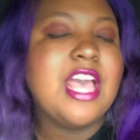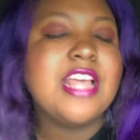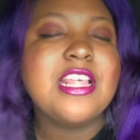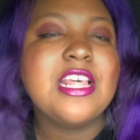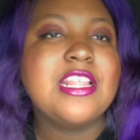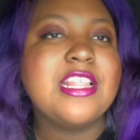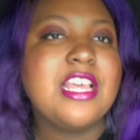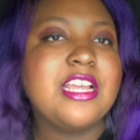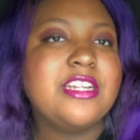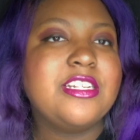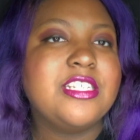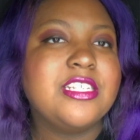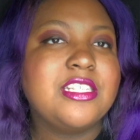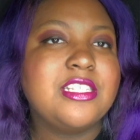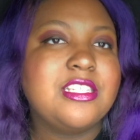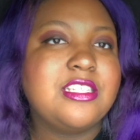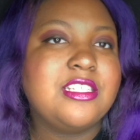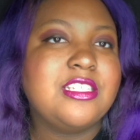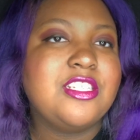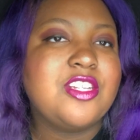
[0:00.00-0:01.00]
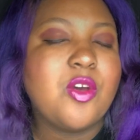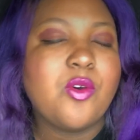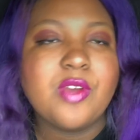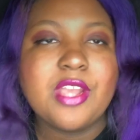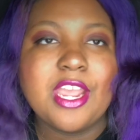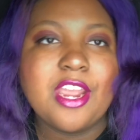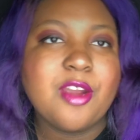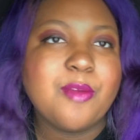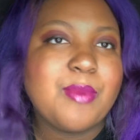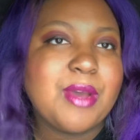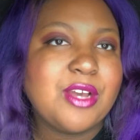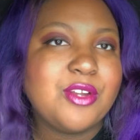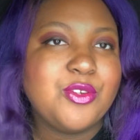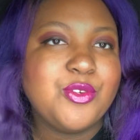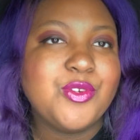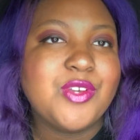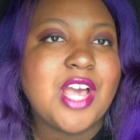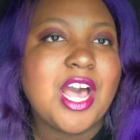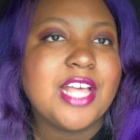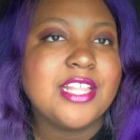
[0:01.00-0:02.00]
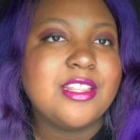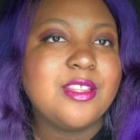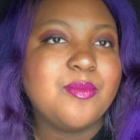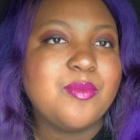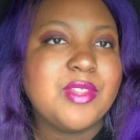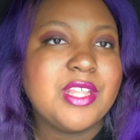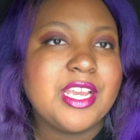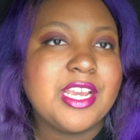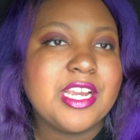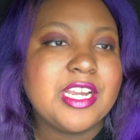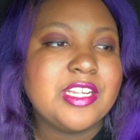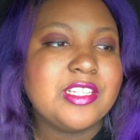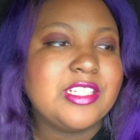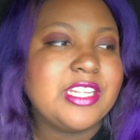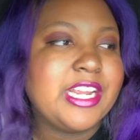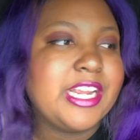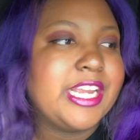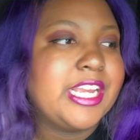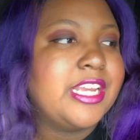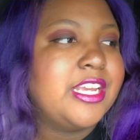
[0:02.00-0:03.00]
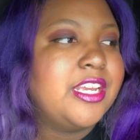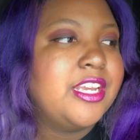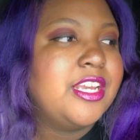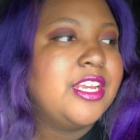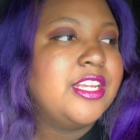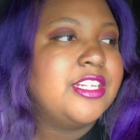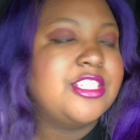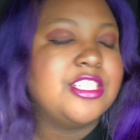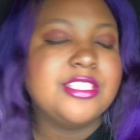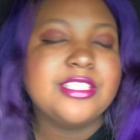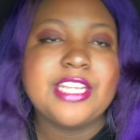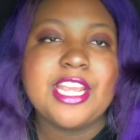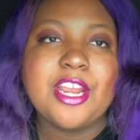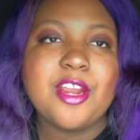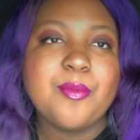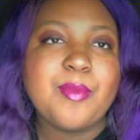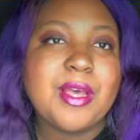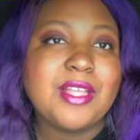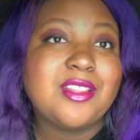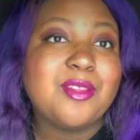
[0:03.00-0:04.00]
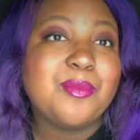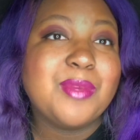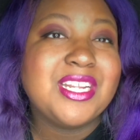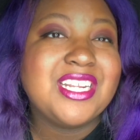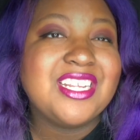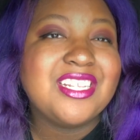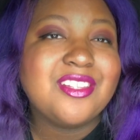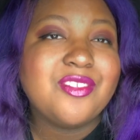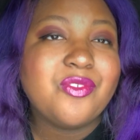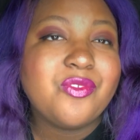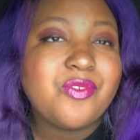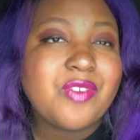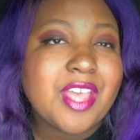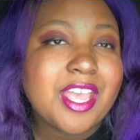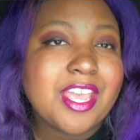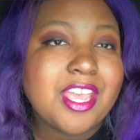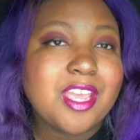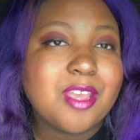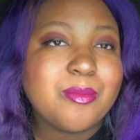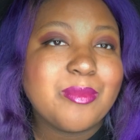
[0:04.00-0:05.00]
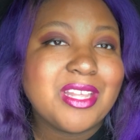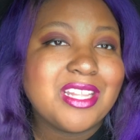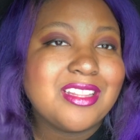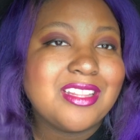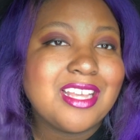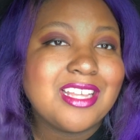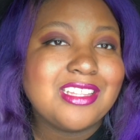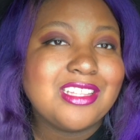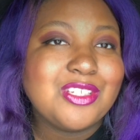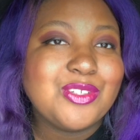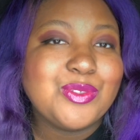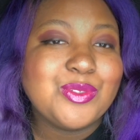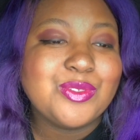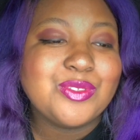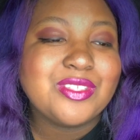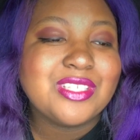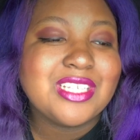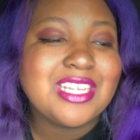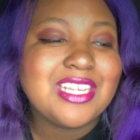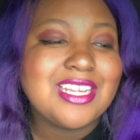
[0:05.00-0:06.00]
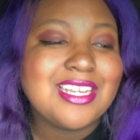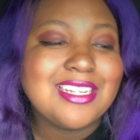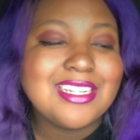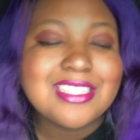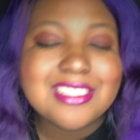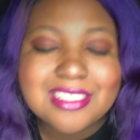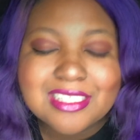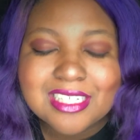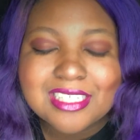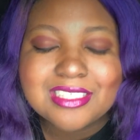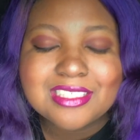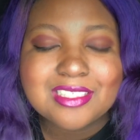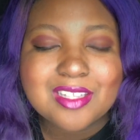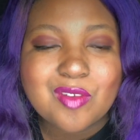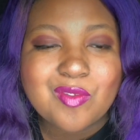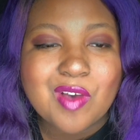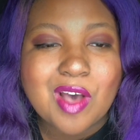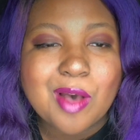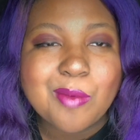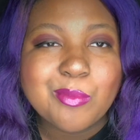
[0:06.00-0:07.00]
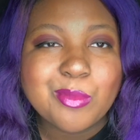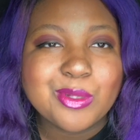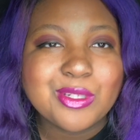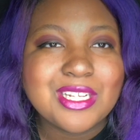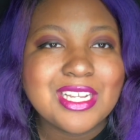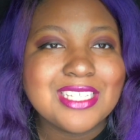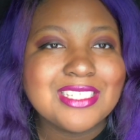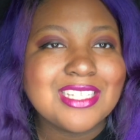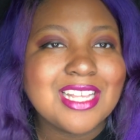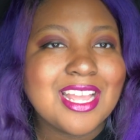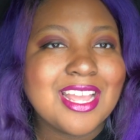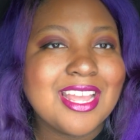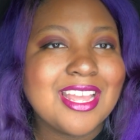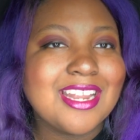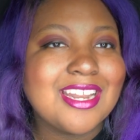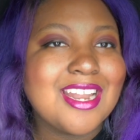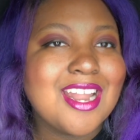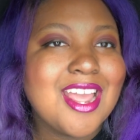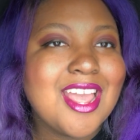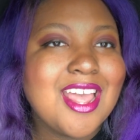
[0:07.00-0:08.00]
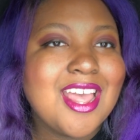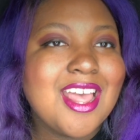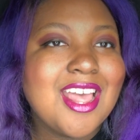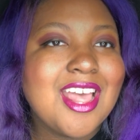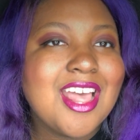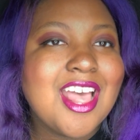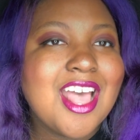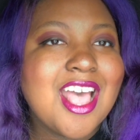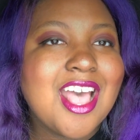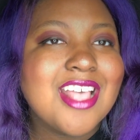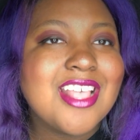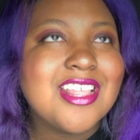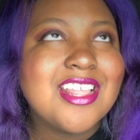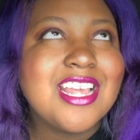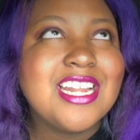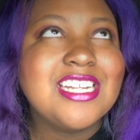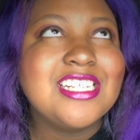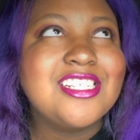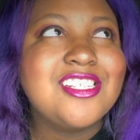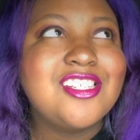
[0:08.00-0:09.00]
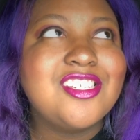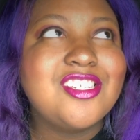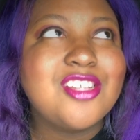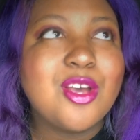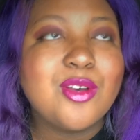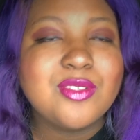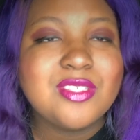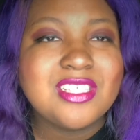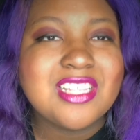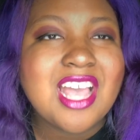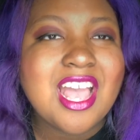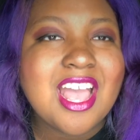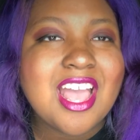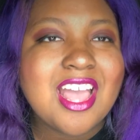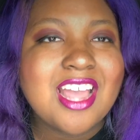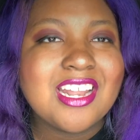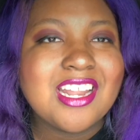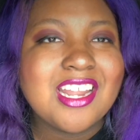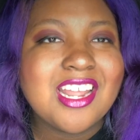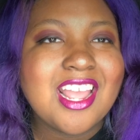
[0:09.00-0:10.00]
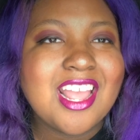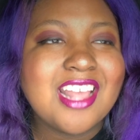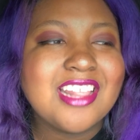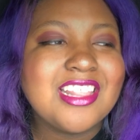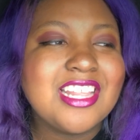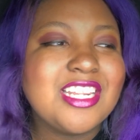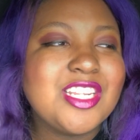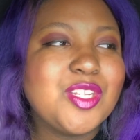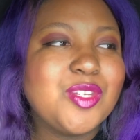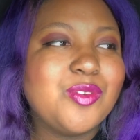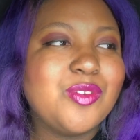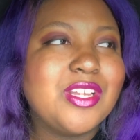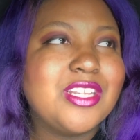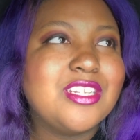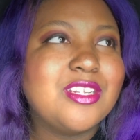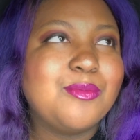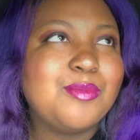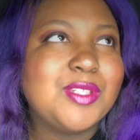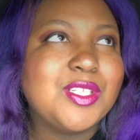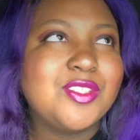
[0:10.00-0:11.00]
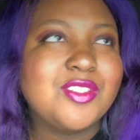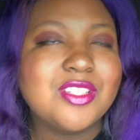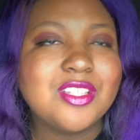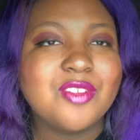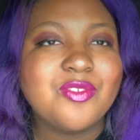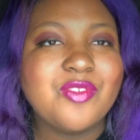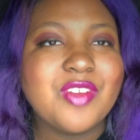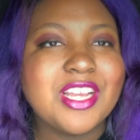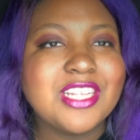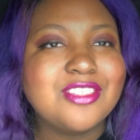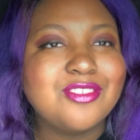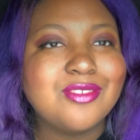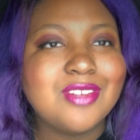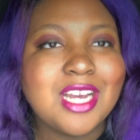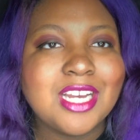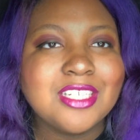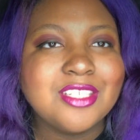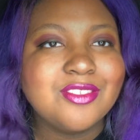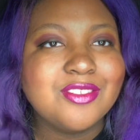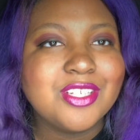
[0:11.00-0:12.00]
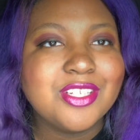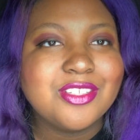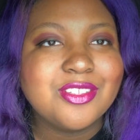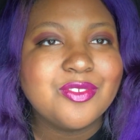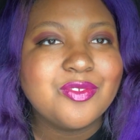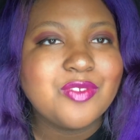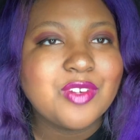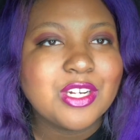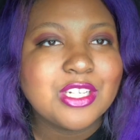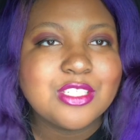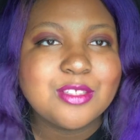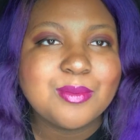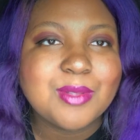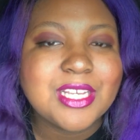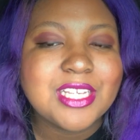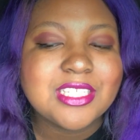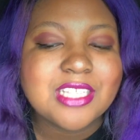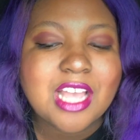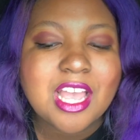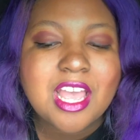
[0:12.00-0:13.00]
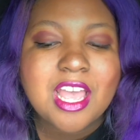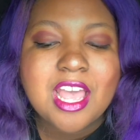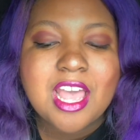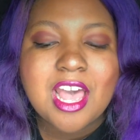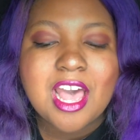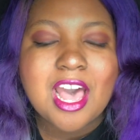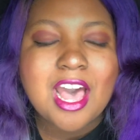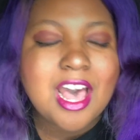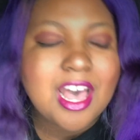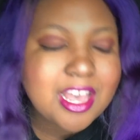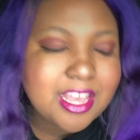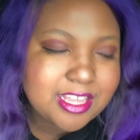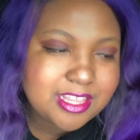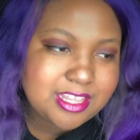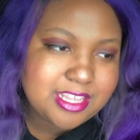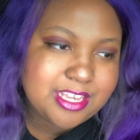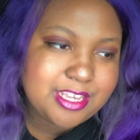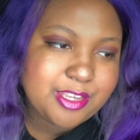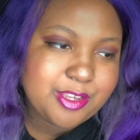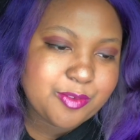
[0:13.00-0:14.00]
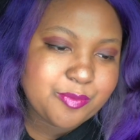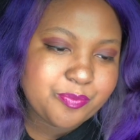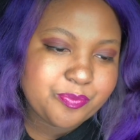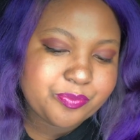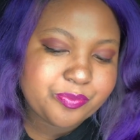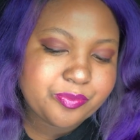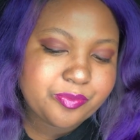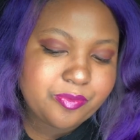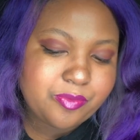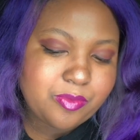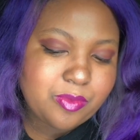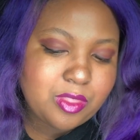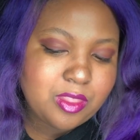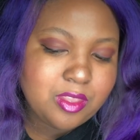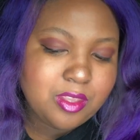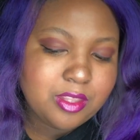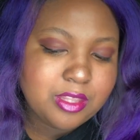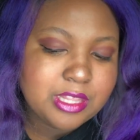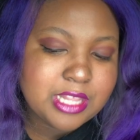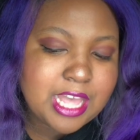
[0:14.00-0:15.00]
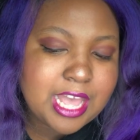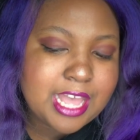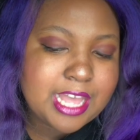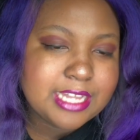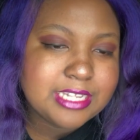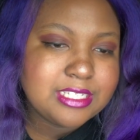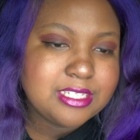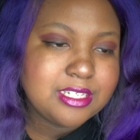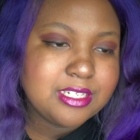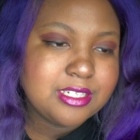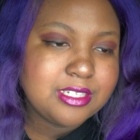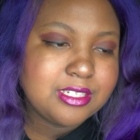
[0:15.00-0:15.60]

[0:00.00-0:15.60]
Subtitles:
and then they just don't care about who got them there. They just care about the money and the fame, and they lose any sense of humbleness, and it is so sad. And then you end up losing the fans who got you there in the first place. I think that